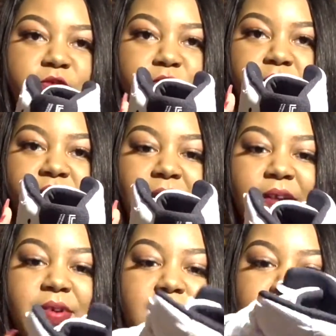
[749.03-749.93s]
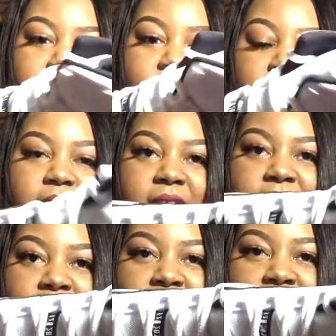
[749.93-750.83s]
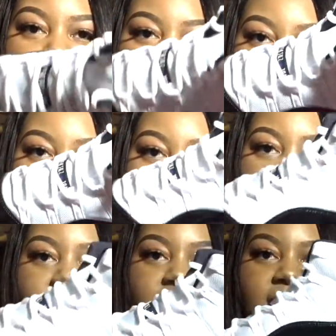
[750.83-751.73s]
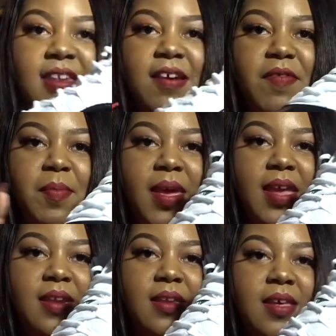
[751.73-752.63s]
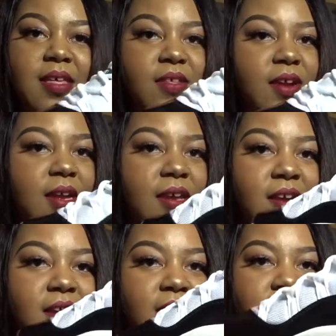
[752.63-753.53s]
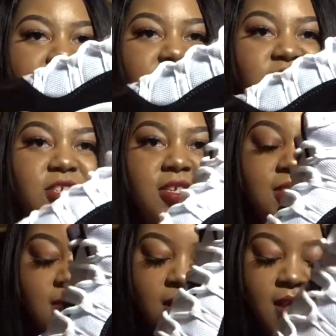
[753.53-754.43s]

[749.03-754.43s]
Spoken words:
45 on the back. Love the patent leather here. It's just